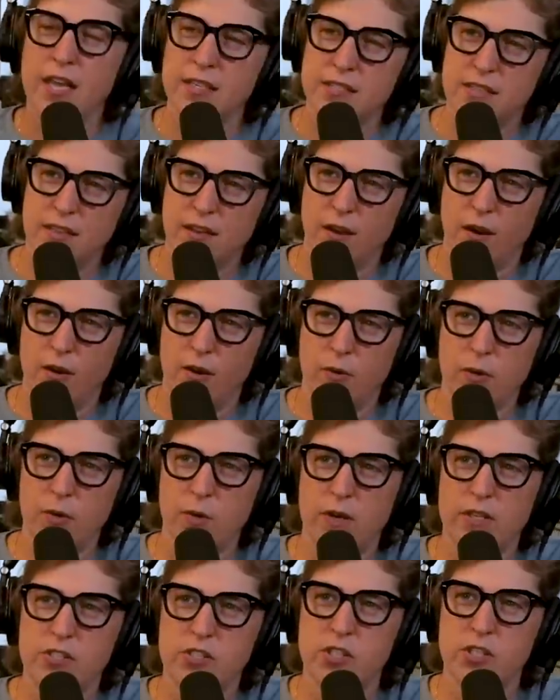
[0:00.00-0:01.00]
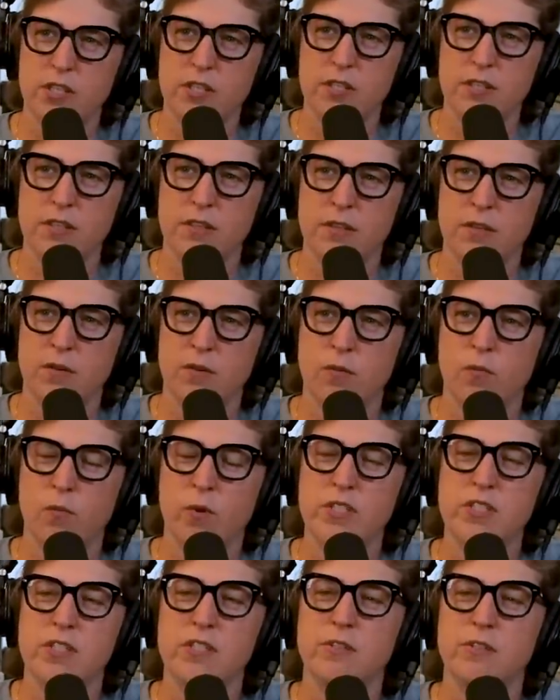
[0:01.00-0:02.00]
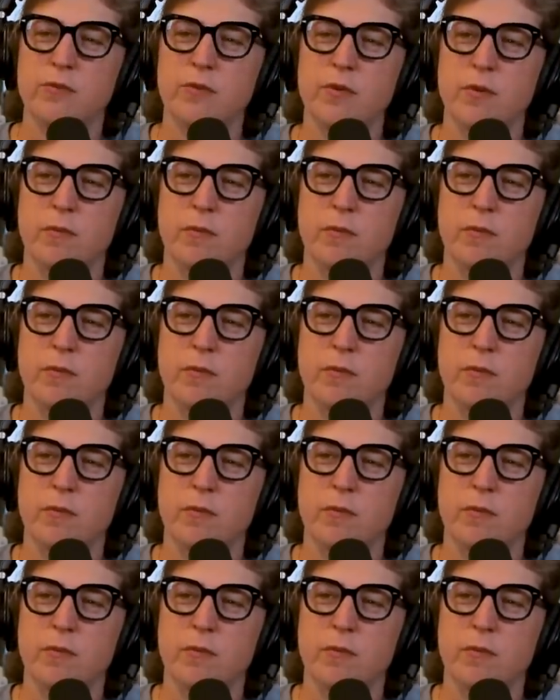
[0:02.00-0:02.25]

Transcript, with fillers: ask the awkward question what do you